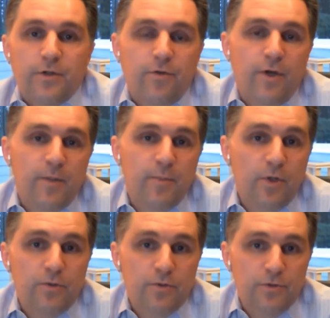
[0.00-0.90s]
Craig
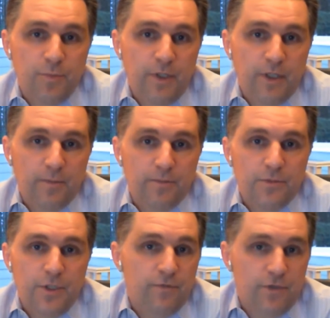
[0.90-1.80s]
Bowe, who's become
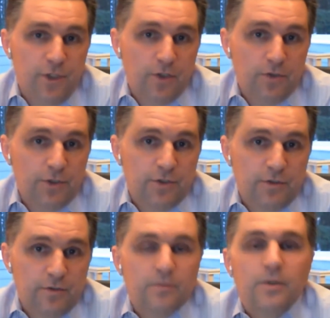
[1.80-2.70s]
chief
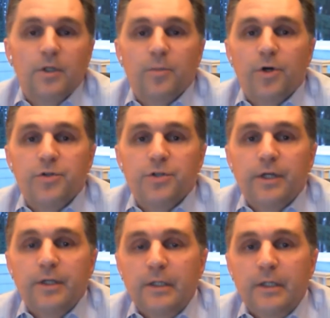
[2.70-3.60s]
geologist on the
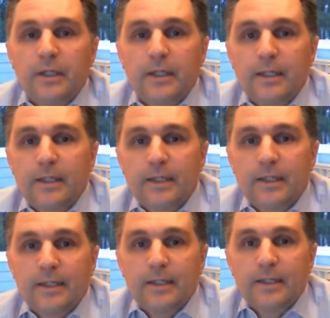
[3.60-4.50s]
project.
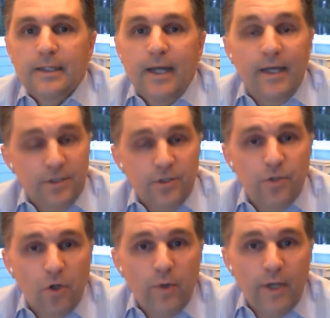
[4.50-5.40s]
And as you
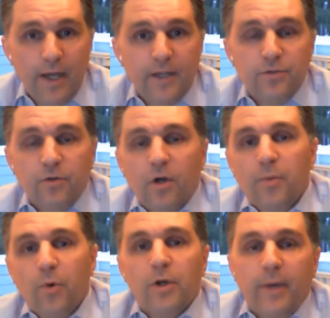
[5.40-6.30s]
know, we added to our
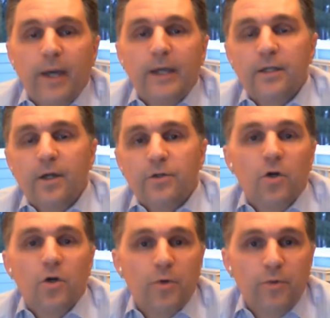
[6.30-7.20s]
board back in
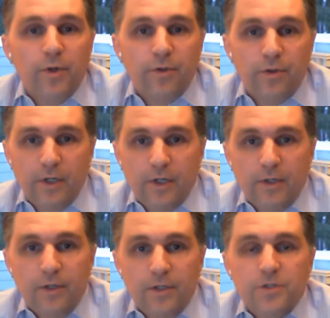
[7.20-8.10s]
October with
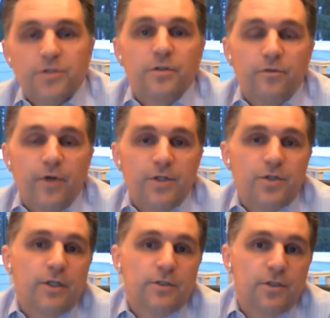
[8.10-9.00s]
the addition of Greg
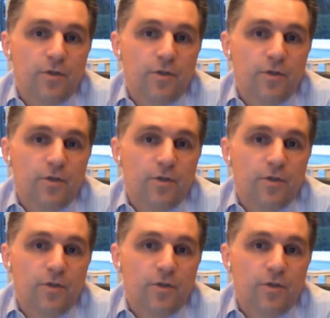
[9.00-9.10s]
Johnson and Greg.